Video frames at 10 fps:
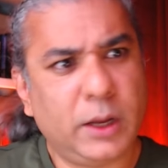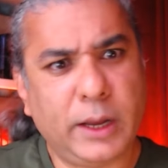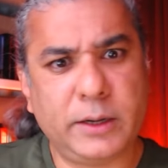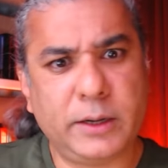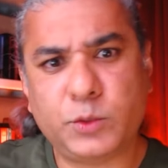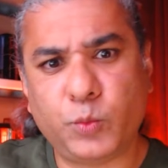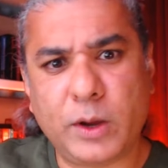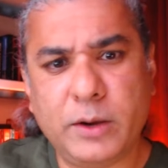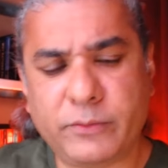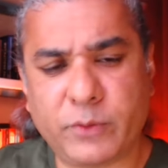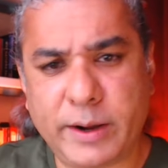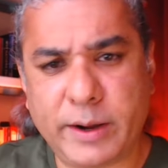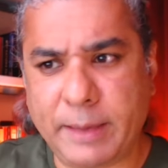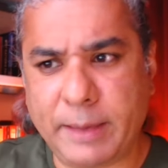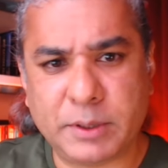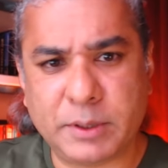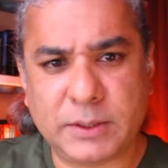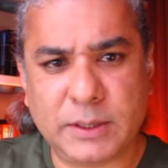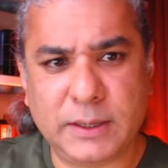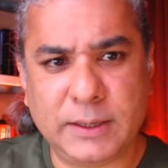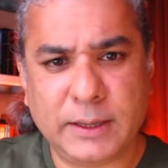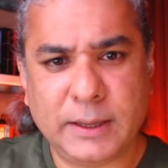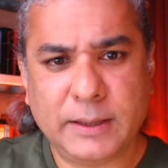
at least one foreign embassy.